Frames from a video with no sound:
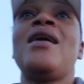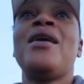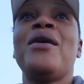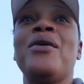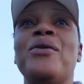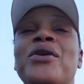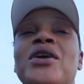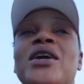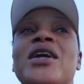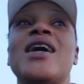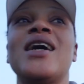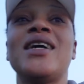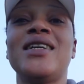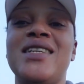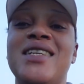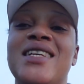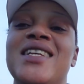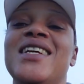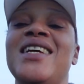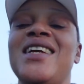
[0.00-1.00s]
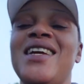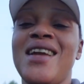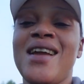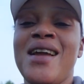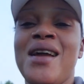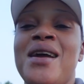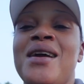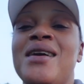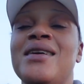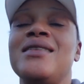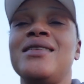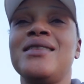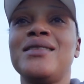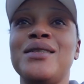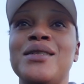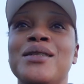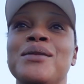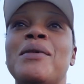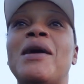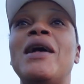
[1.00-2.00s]
Okay guys, this
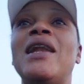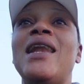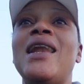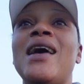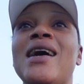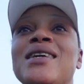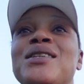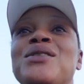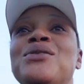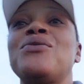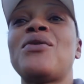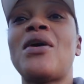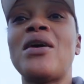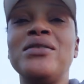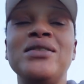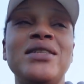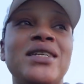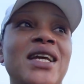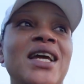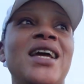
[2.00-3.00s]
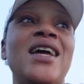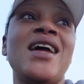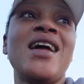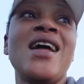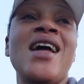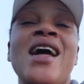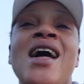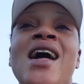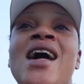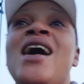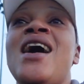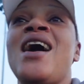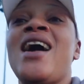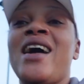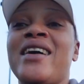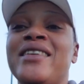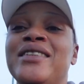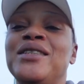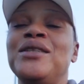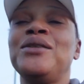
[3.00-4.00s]
is my last round.
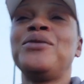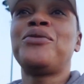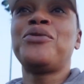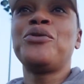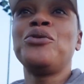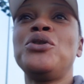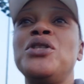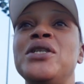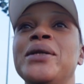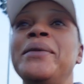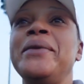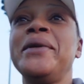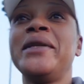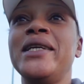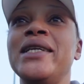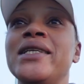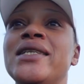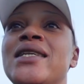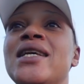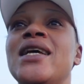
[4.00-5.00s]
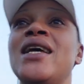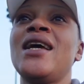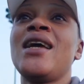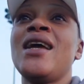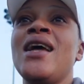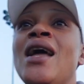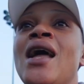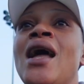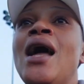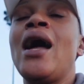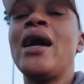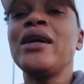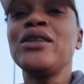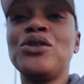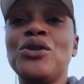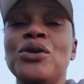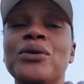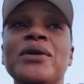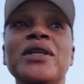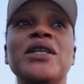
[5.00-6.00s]
I did 40 minutes. I
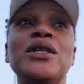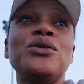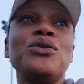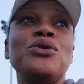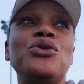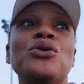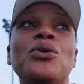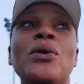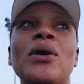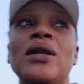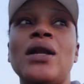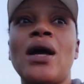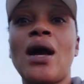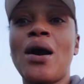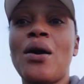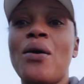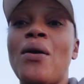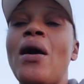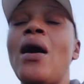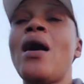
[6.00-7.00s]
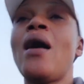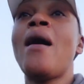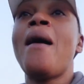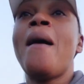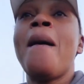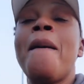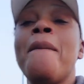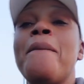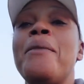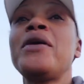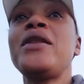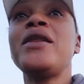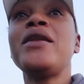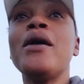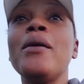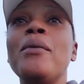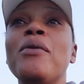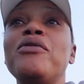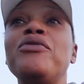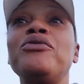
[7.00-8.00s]
actually wanted to do 1 hour, but the
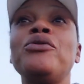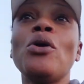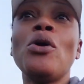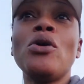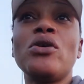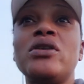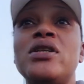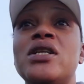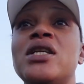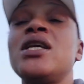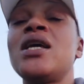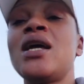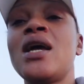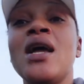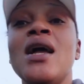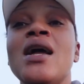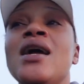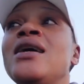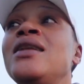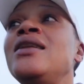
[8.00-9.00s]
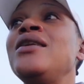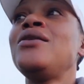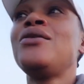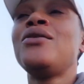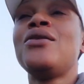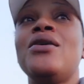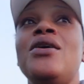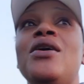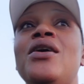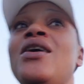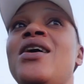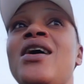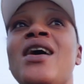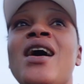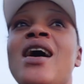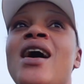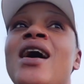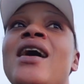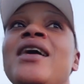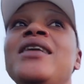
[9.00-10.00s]
number of dogs, no,
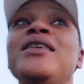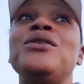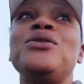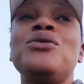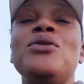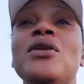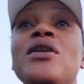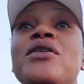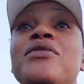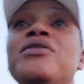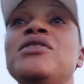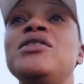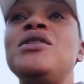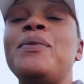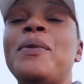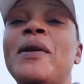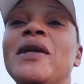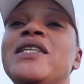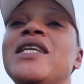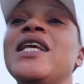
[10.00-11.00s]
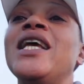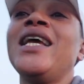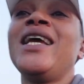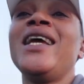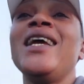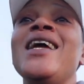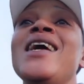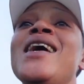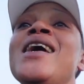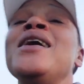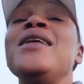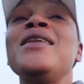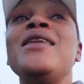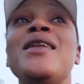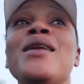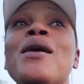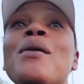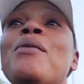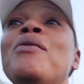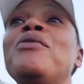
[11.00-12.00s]
I need to leave this place. The
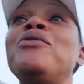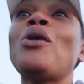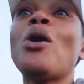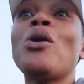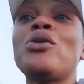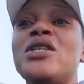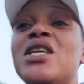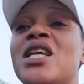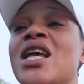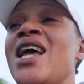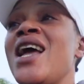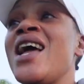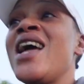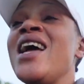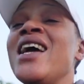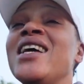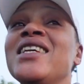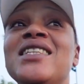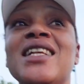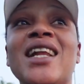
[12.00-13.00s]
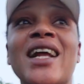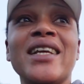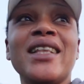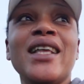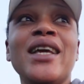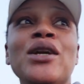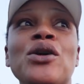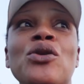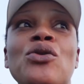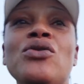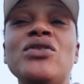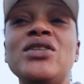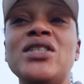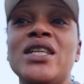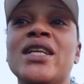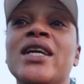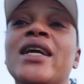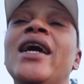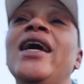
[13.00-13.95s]
number of dogs is like they're increasing.